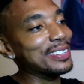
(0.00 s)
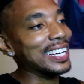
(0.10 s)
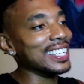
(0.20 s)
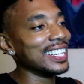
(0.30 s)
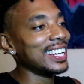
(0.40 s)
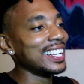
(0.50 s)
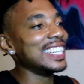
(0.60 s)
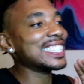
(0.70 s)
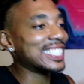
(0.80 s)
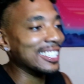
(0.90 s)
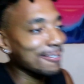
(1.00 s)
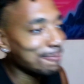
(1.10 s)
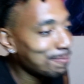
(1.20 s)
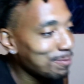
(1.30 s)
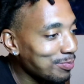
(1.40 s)
man, listen.
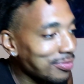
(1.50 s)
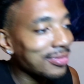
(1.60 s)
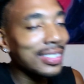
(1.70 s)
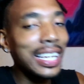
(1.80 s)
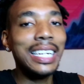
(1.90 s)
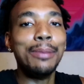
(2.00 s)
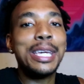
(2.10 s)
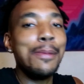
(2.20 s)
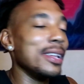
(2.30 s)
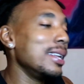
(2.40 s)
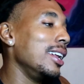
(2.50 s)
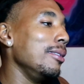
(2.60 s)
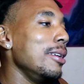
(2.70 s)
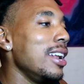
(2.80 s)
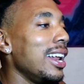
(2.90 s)
Let me keep
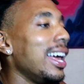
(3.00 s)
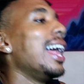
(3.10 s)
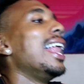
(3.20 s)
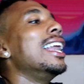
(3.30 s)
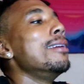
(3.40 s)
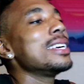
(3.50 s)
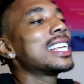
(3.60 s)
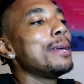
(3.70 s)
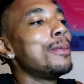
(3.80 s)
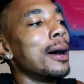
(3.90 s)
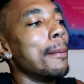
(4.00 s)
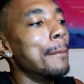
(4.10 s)
it. Let me keep it a